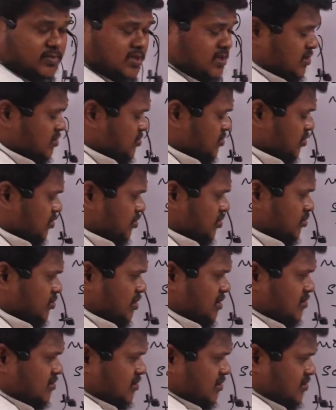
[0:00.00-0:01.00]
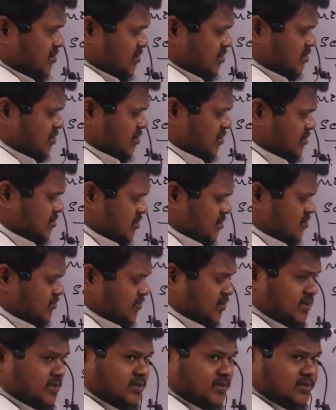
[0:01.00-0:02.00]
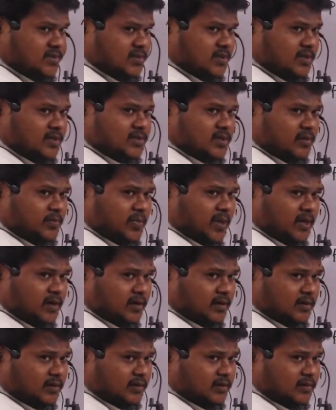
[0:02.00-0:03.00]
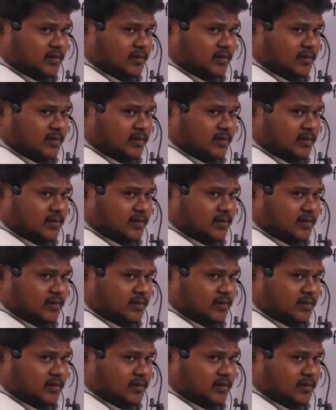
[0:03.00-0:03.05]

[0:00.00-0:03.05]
So to these resistors, this one is in series or parallel?